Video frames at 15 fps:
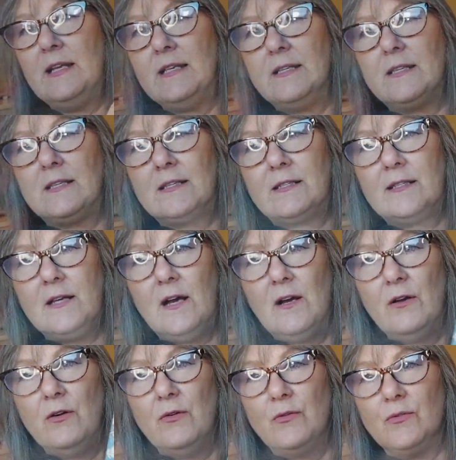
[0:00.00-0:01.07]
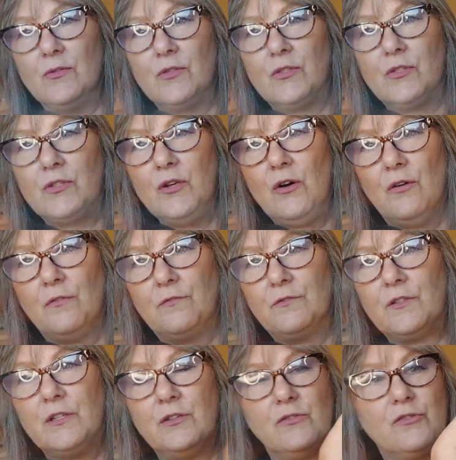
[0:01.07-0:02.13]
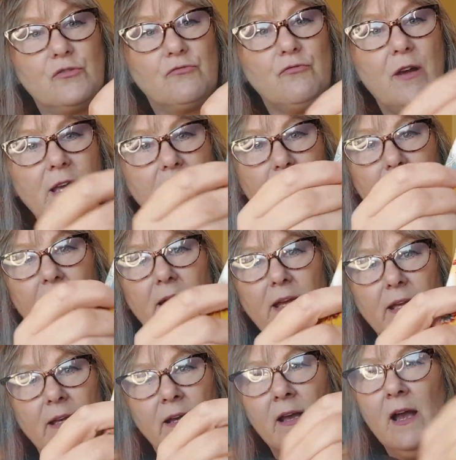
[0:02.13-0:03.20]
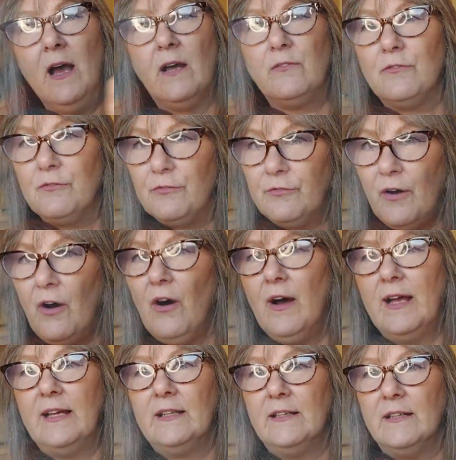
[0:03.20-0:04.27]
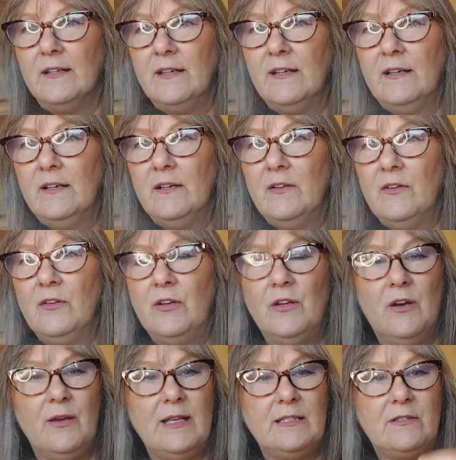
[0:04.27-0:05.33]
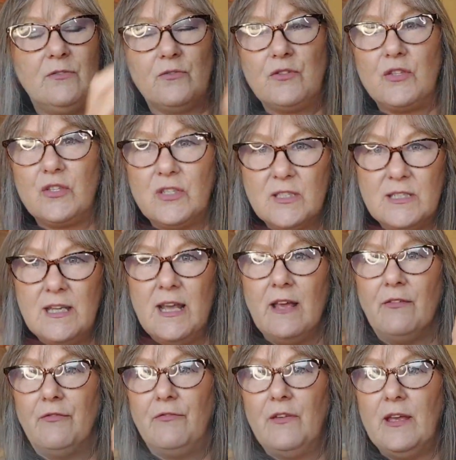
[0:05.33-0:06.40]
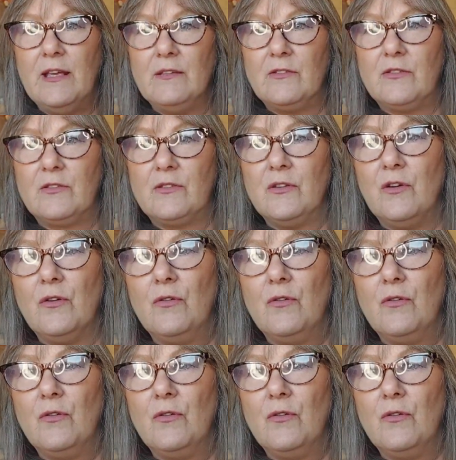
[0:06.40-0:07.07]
so soft and drapey and fine. You know, it's not stiff. It's